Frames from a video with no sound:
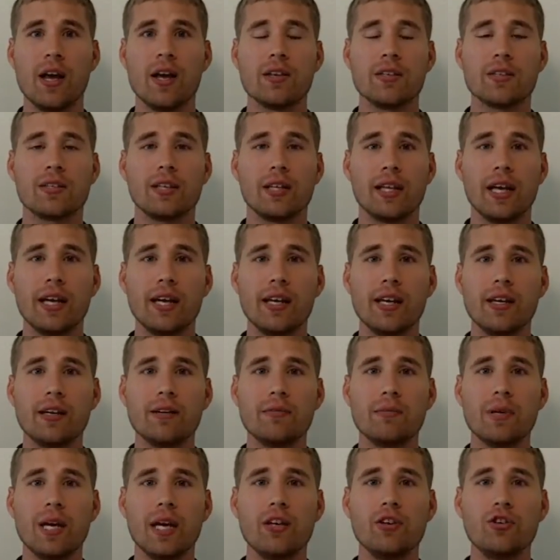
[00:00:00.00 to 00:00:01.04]

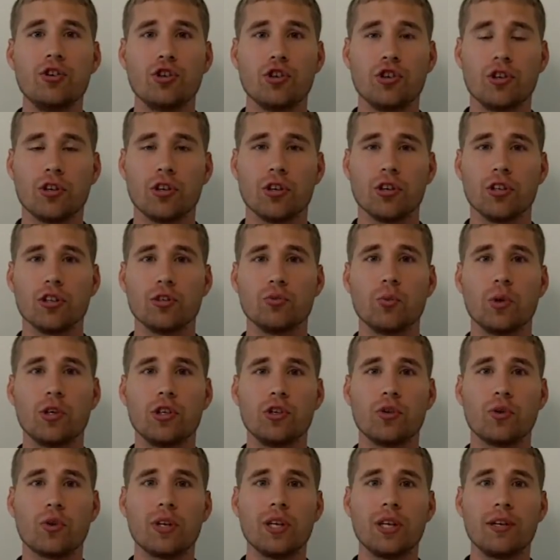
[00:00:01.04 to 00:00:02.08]
Selenium in sugar is
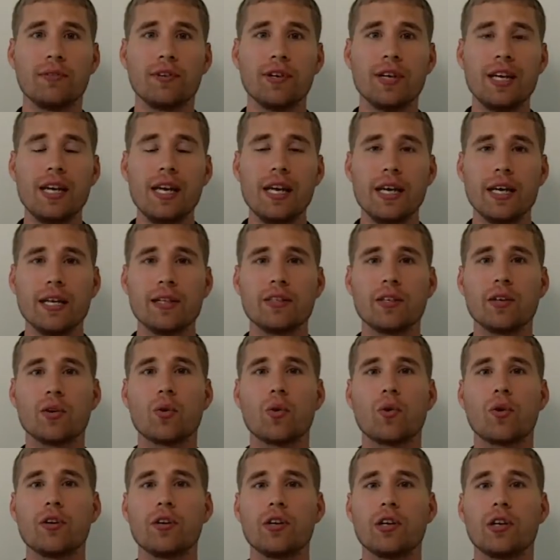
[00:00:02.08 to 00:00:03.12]
what your liver needs in
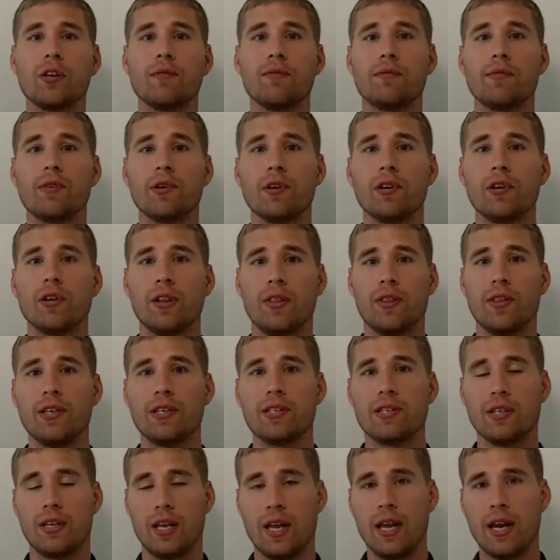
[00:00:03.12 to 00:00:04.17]
order to convert this